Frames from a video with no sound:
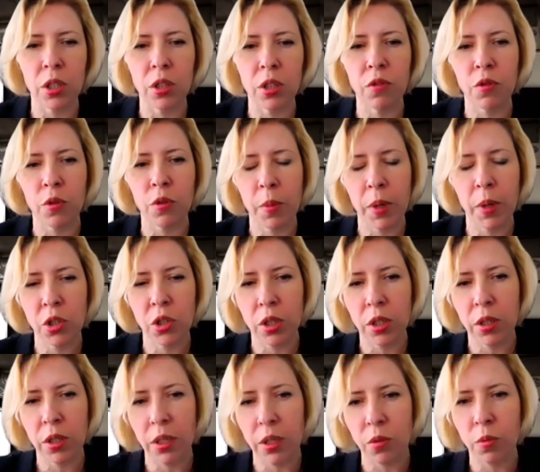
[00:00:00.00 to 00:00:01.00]

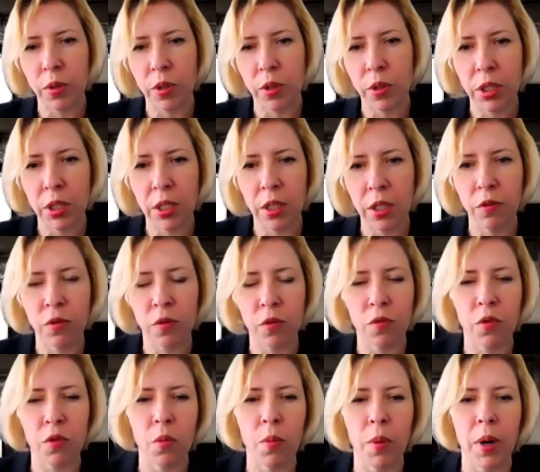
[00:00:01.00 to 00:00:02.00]
information that we receive
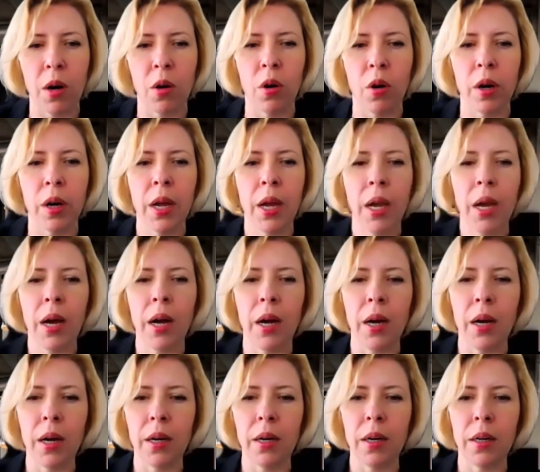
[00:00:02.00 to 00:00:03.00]
from our
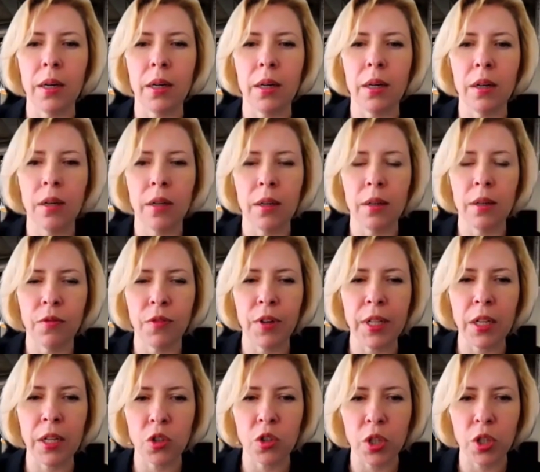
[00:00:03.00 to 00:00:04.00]

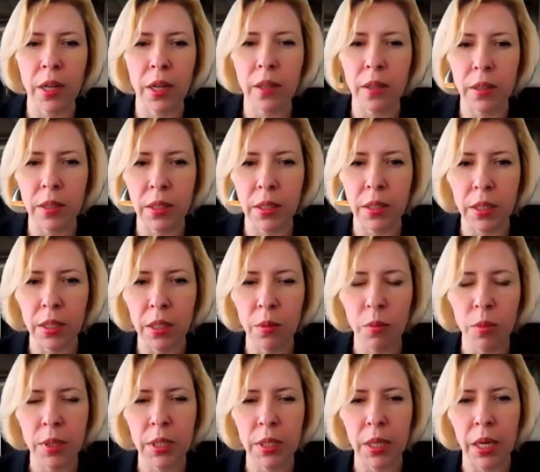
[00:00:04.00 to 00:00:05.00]
financial analyst
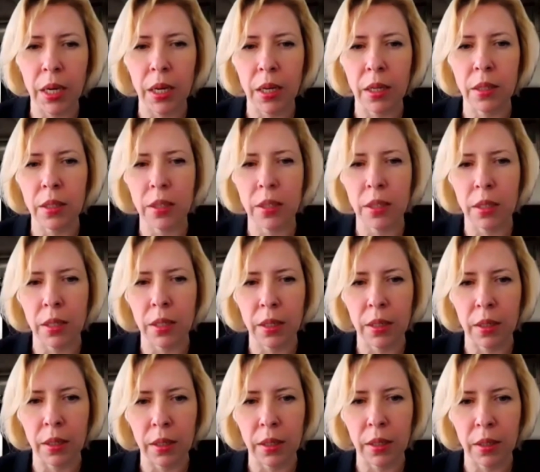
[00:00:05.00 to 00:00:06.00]
teams and
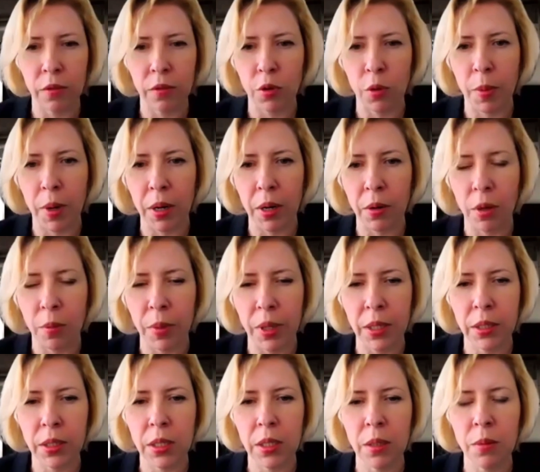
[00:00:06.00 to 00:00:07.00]
from our
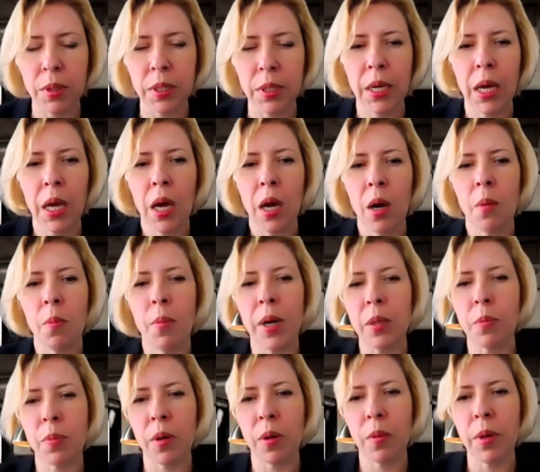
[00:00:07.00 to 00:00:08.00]
ML teams.
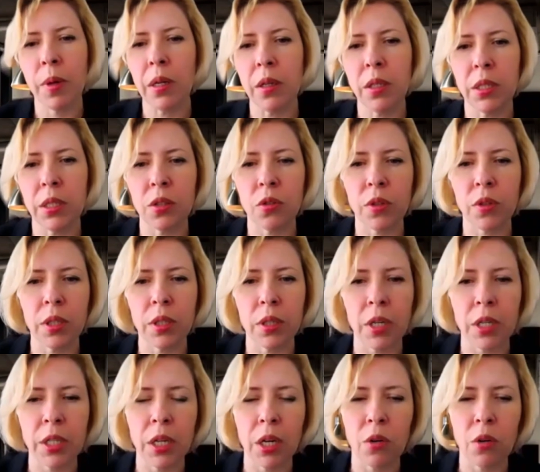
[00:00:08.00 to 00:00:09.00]
But primarily it's
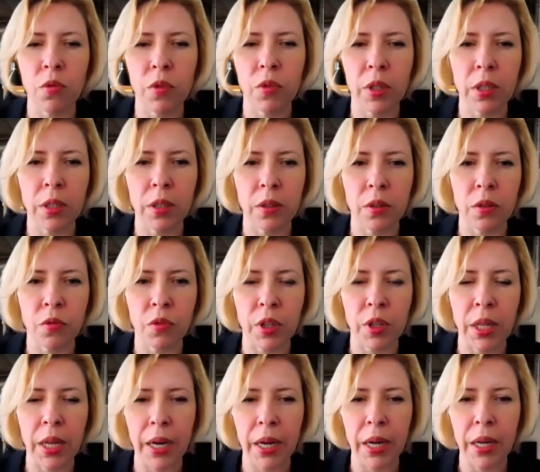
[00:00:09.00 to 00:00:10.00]
right now
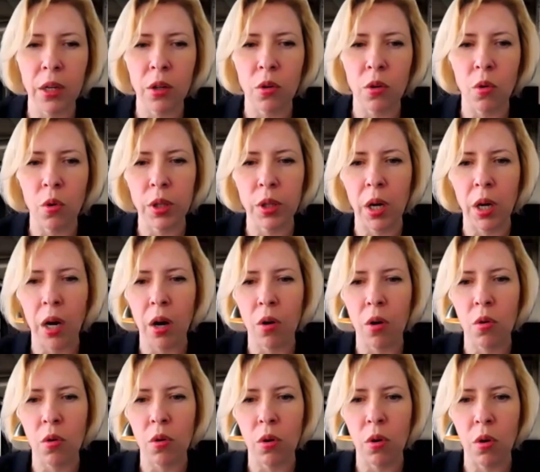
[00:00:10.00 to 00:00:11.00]
relying on
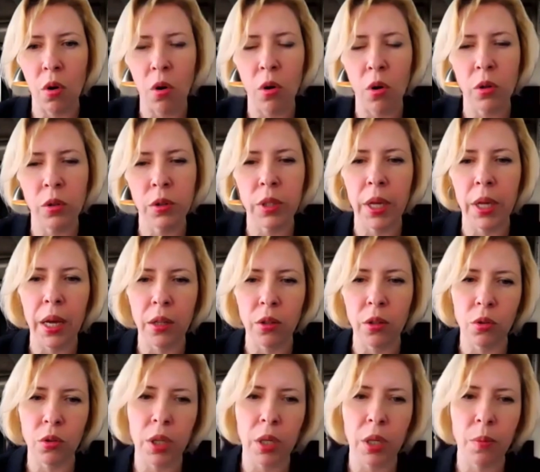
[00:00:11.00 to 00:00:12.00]
our old
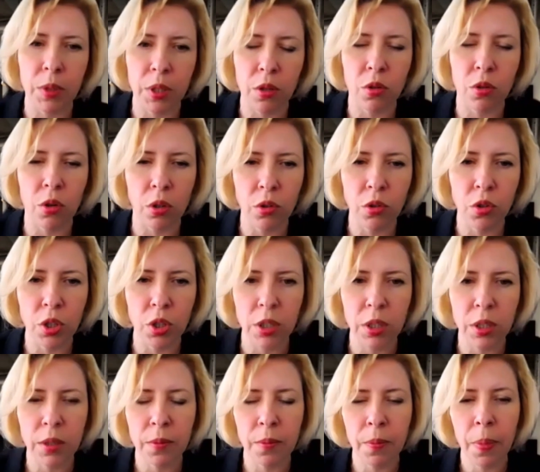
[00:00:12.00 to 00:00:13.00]
Endotech methodologies.